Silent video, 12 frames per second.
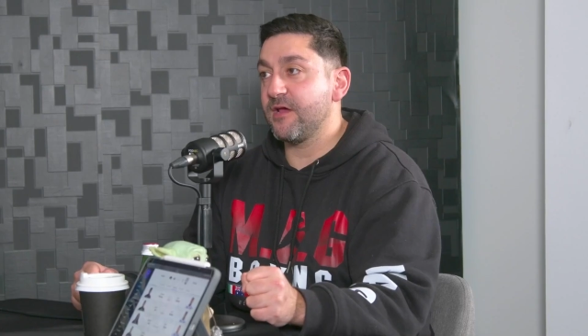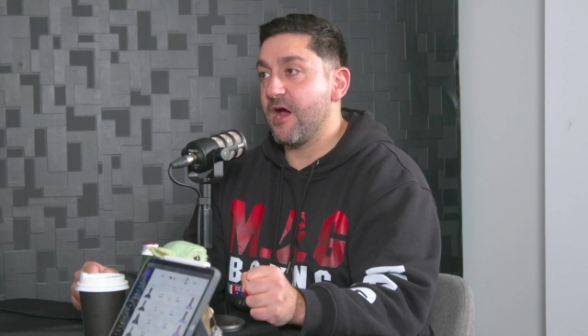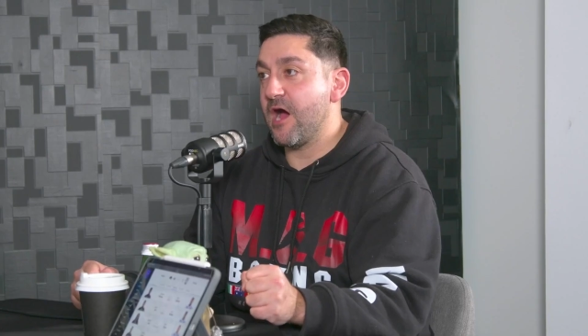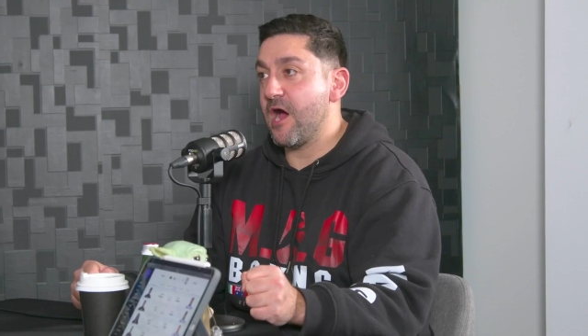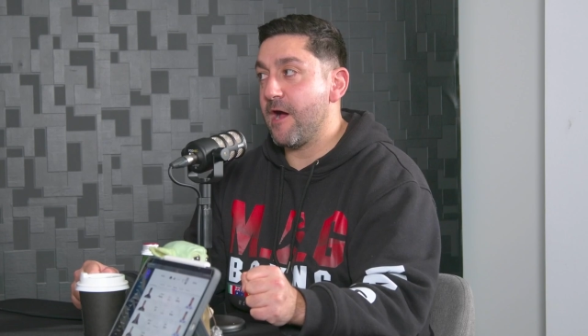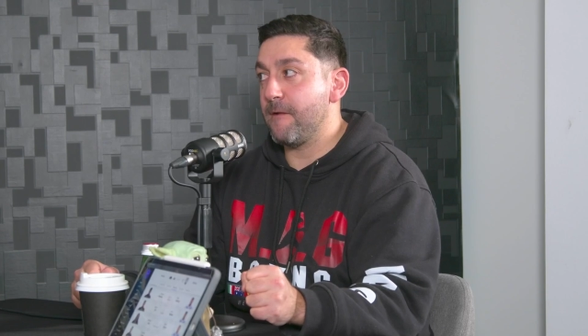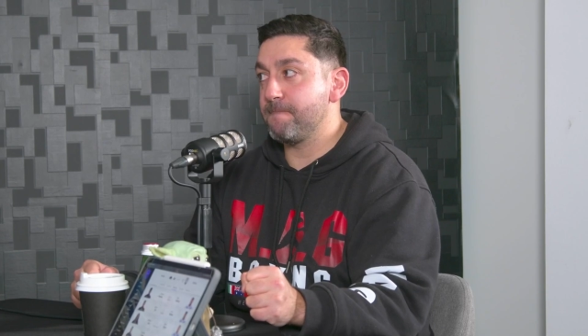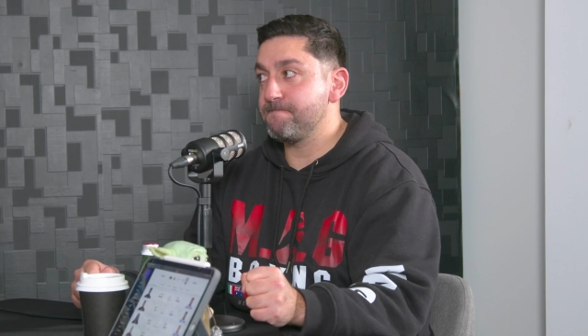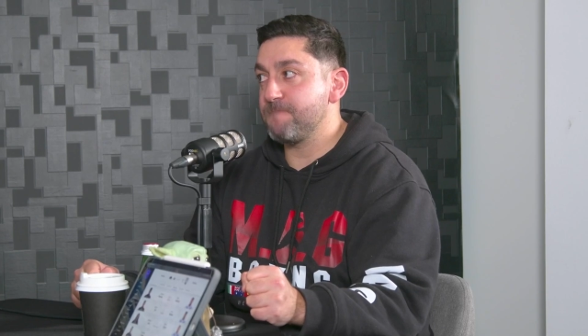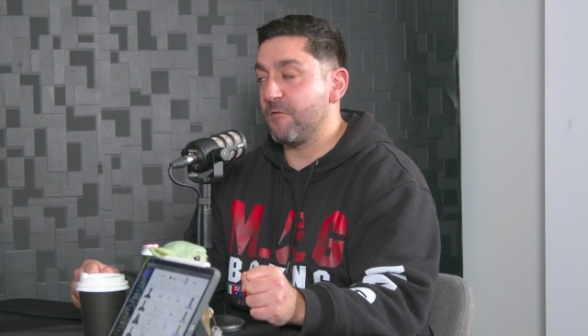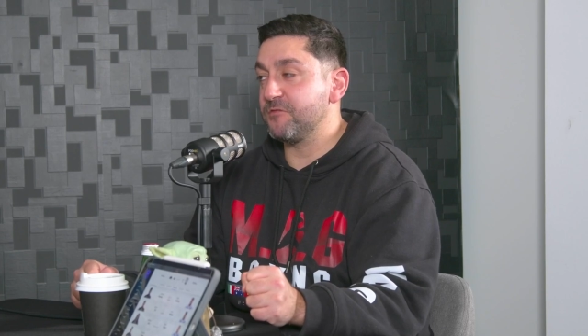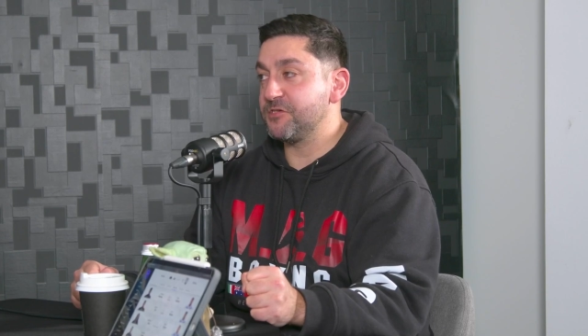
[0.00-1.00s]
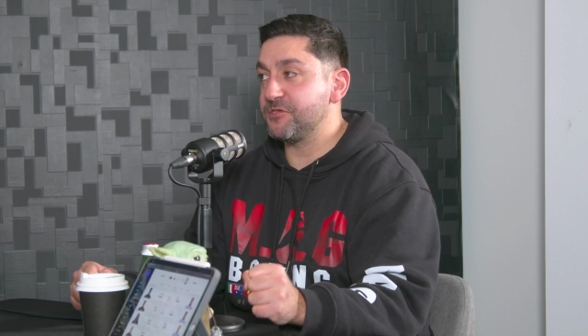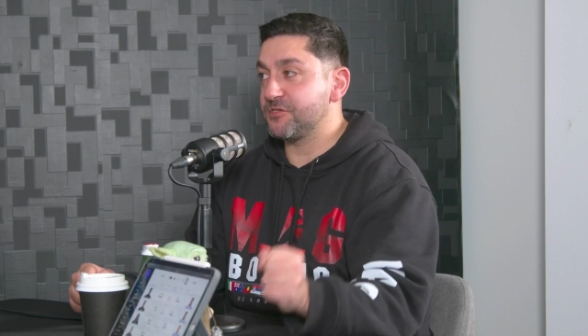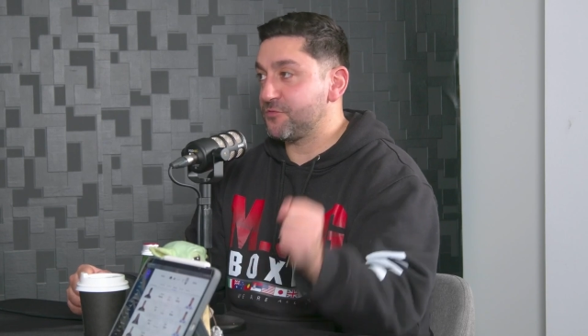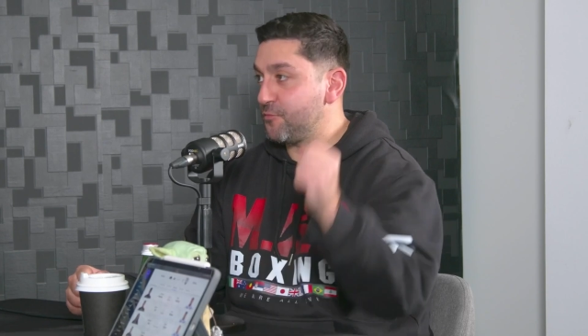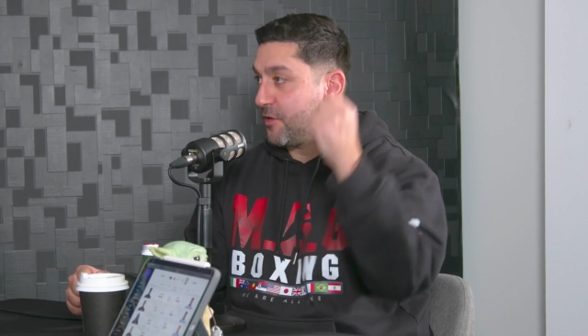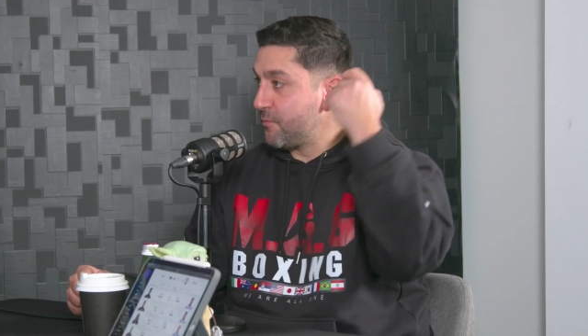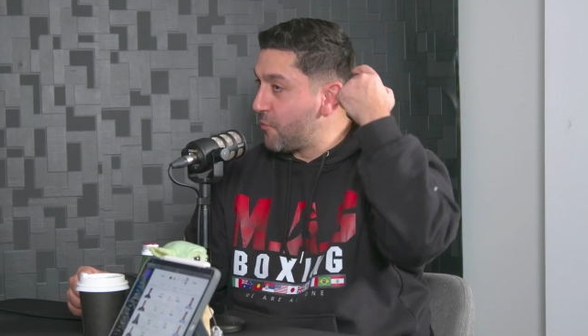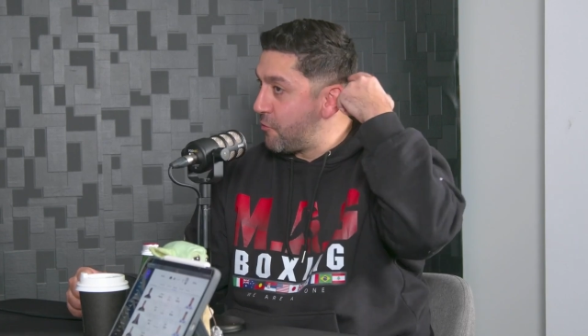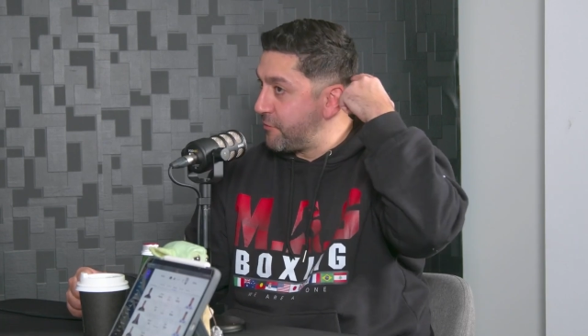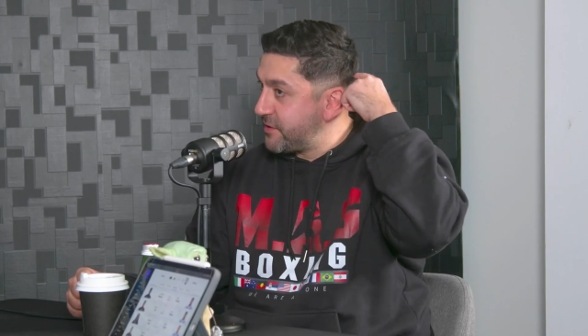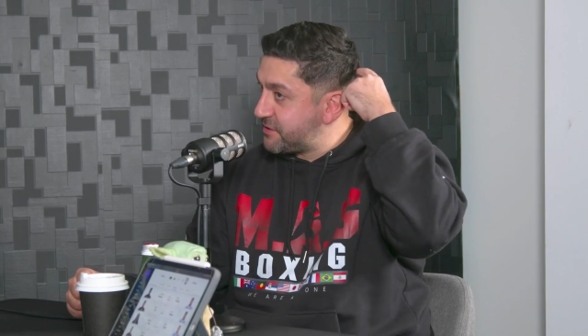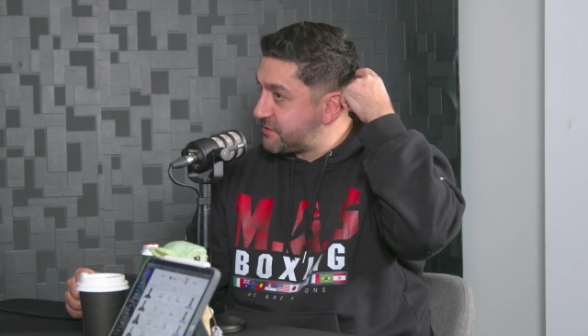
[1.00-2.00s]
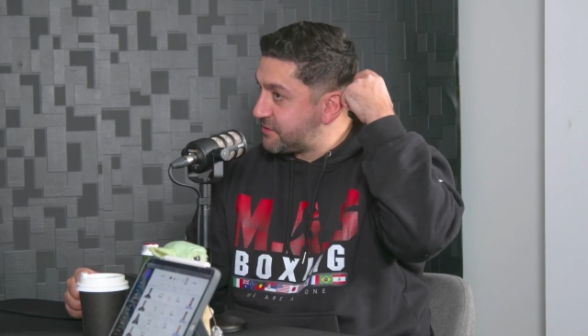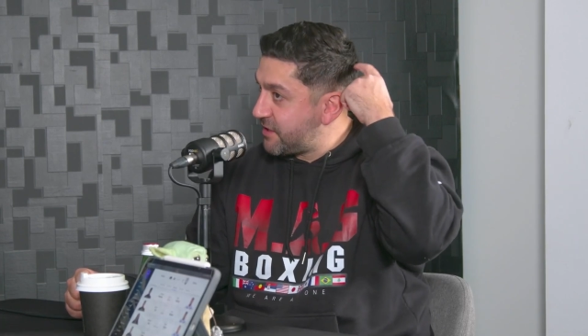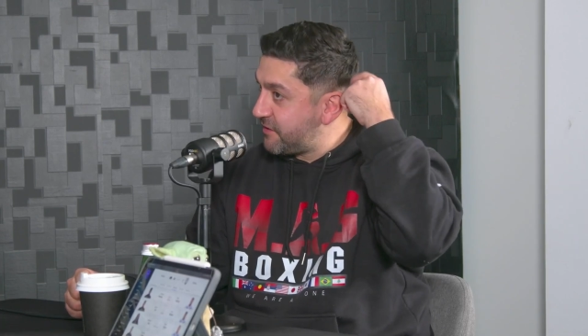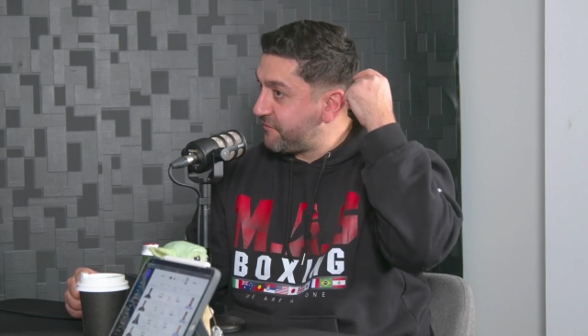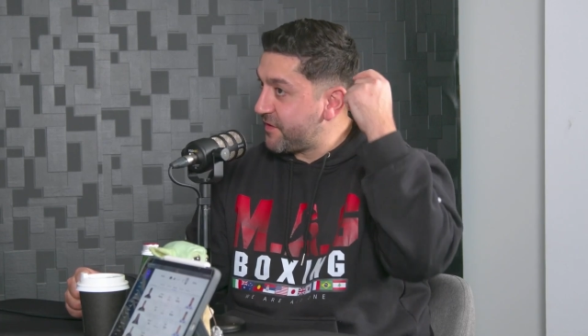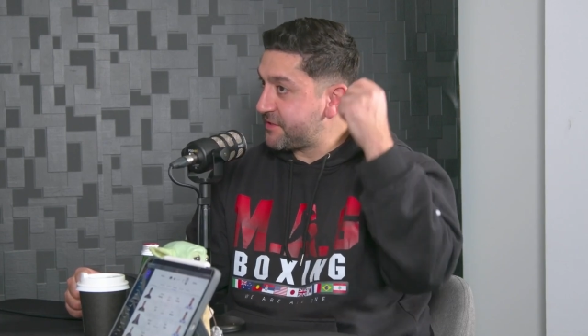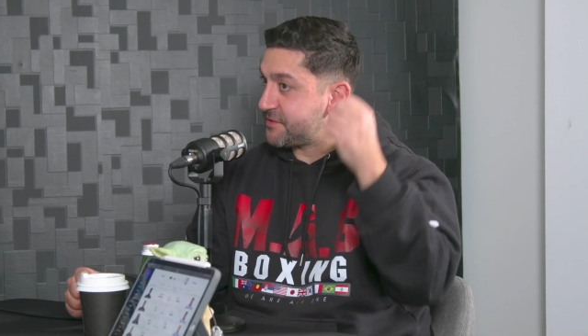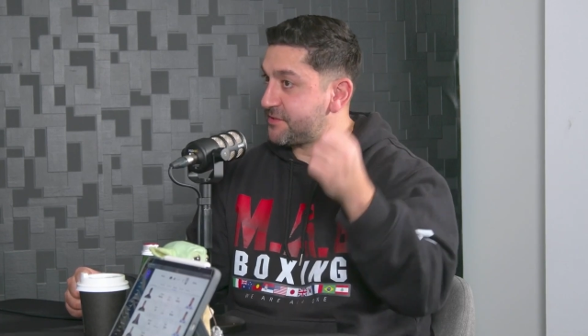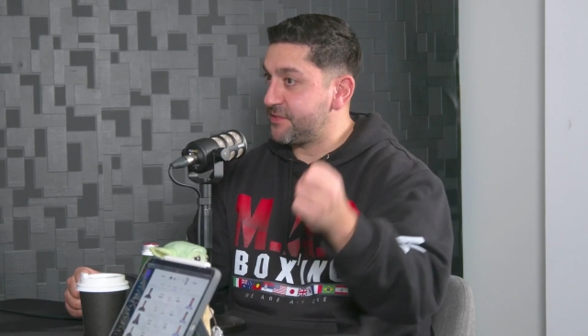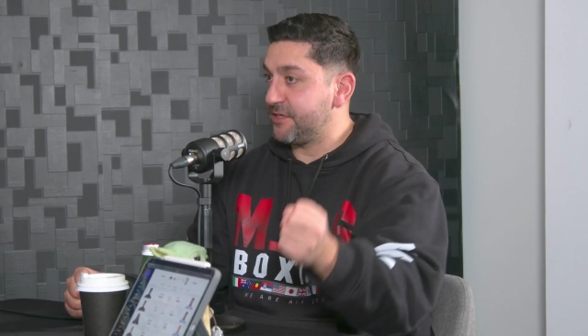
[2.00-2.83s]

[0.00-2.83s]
Obviously just work more on his defense.